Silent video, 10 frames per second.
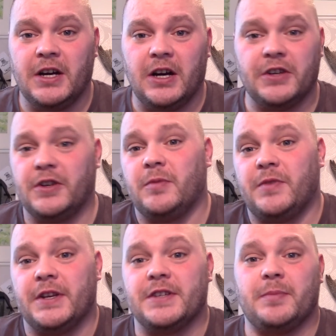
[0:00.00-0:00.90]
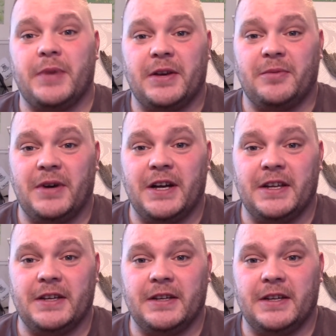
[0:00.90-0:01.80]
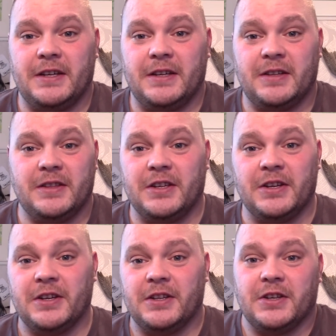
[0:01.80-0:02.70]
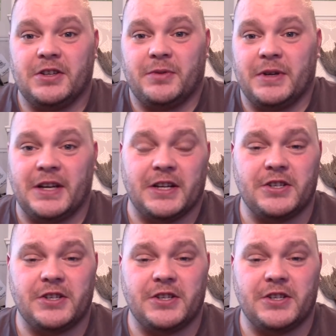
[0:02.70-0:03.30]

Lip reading: I don't think there's a better way than doing that.